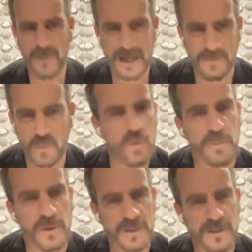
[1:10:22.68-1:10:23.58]
the right
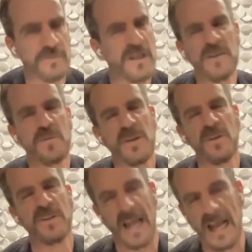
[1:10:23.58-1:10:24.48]
mood, because sometimes
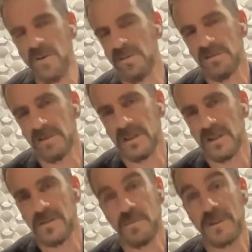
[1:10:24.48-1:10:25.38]
when you're down,
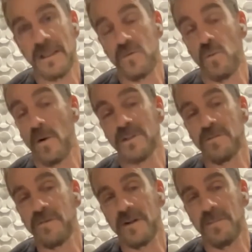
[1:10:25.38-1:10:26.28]
it doesn't mean that you
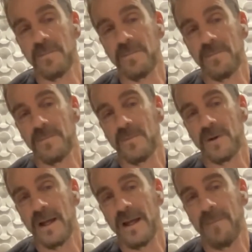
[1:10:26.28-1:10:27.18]
want to feel
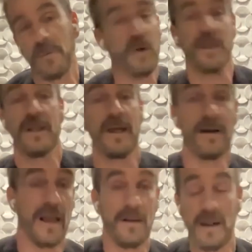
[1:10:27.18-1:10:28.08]
Uh,
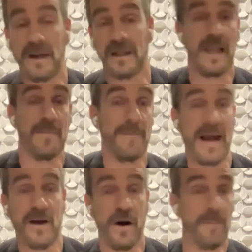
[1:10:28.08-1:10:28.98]
perky and, and and
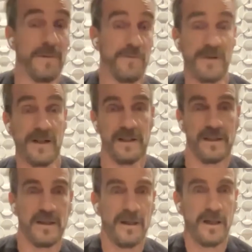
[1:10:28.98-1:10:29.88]
climb back up and
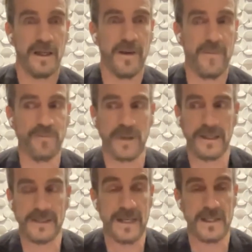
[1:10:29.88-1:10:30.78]
feel um,
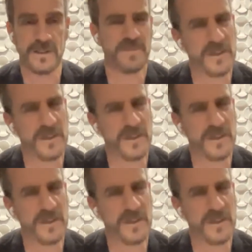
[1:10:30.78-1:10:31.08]
ignited.